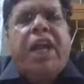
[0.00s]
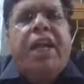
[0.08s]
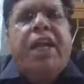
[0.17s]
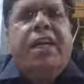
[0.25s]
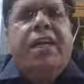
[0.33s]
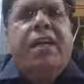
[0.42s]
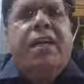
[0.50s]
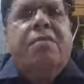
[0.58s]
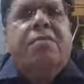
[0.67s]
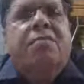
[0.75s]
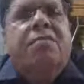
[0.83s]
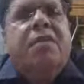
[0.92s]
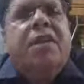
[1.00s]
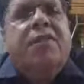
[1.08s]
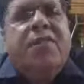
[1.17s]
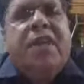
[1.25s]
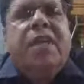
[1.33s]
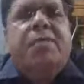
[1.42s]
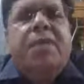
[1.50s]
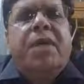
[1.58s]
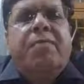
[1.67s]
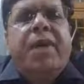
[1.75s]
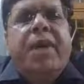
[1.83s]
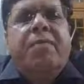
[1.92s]
and different
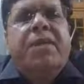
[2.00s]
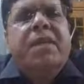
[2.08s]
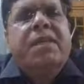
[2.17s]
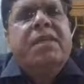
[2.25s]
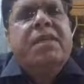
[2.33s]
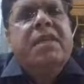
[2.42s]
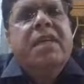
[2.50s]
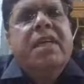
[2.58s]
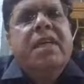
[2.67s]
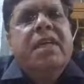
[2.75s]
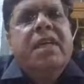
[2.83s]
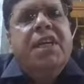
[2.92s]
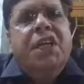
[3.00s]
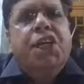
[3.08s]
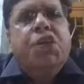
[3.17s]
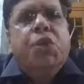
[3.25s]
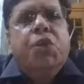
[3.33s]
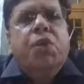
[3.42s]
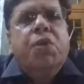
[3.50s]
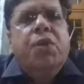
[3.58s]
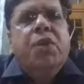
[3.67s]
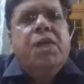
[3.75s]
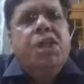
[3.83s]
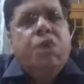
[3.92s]
parameters in the tissue
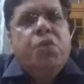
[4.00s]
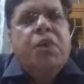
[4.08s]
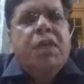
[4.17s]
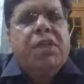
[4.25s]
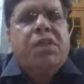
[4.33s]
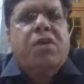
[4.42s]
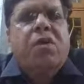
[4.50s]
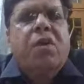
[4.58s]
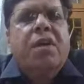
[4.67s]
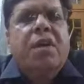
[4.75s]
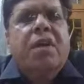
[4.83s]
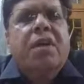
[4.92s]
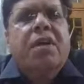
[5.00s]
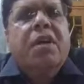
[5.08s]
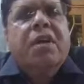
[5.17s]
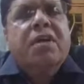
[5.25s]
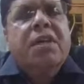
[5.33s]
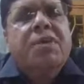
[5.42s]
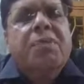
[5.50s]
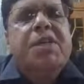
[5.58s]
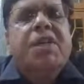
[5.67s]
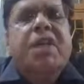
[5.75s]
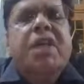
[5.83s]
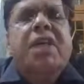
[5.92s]
cholesterol,
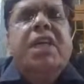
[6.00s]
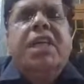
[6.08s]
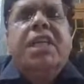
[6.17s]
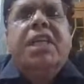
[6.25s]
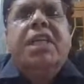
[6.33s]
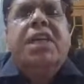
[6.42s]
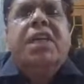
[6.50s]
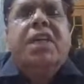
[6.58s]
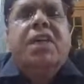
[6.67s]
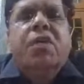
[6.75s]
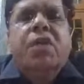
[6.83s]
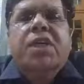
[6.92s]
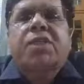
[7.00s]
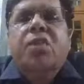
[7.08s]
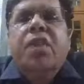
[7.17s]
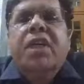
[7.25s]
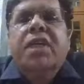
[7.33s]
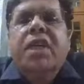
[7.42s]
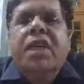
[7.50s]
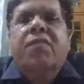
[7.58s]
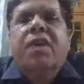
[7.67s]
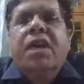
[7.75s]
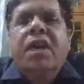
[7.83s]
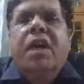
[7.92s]
especially the cholesterol in
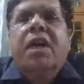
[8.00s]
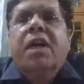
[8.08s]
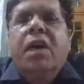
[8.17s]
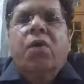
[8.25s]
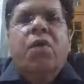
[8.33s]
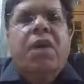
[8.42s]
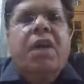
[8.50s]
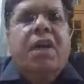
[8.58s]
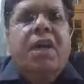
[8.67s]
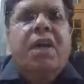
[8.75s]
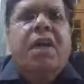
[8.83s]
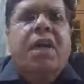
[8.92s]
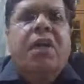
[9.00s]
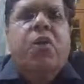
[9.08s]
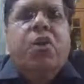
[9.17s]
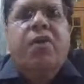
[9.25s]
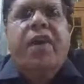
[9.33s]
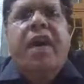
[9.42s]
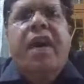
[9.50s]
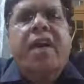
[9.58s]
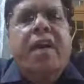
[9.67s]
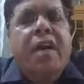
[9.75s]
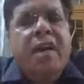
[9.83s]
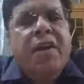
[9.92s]
liver, heart, aorta, kidney, coronary
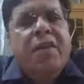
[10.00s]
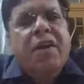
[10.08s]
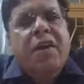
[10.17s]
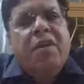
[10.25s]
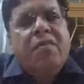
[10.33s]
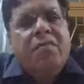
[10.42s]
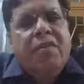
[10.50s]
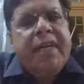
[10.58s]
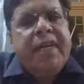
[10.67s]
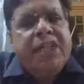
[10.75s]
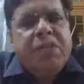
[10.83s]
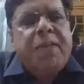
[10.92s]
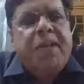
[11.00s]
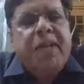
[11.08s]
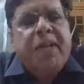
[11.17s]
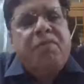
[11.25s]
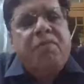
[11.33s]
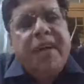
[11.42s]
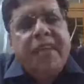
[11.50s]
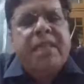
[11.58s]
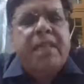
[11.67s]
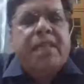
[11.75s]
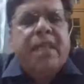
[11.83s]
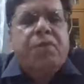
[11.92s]
artery. We estimated various
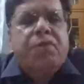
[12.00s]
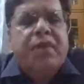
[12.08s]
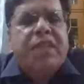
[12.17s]
enzymes.